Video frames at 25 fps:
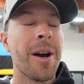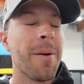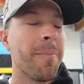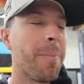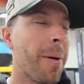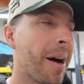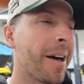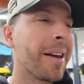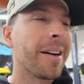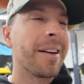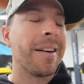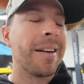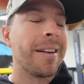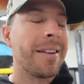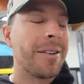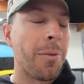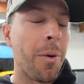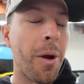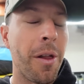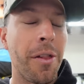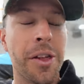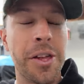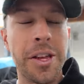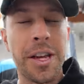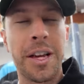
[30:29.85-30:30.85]
But I
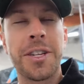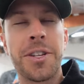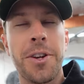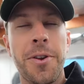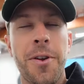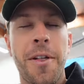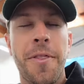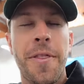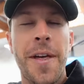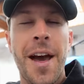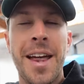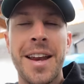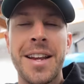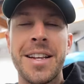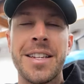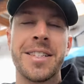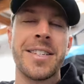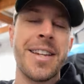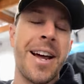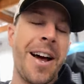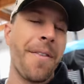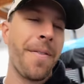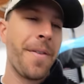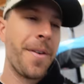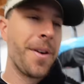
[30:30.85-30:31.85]
want to let you guys know that that is
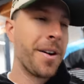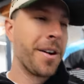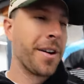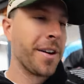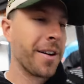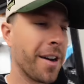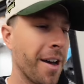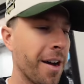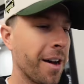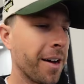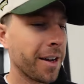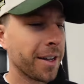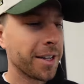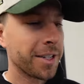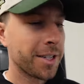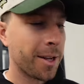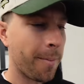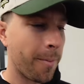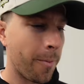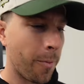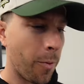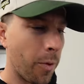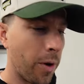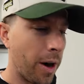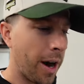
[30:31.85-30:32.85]
down there and
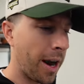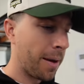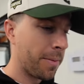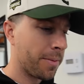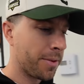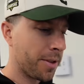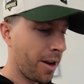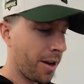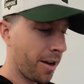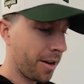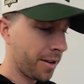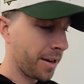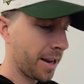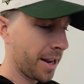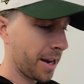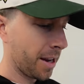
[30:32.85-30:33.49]
something we're hyped on.